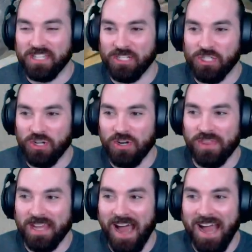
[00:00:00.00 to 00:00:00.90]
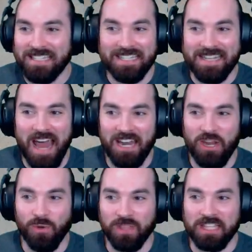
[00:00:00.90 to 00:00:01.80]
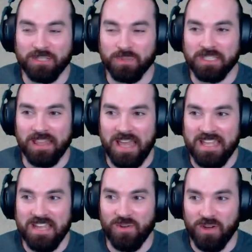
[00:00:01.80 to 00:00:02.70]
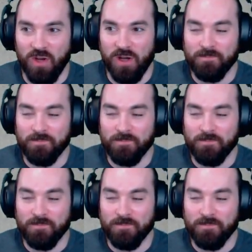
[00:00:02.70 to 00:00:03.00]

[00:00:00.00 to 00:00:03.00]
sure that I did not know that this was a thing here at all.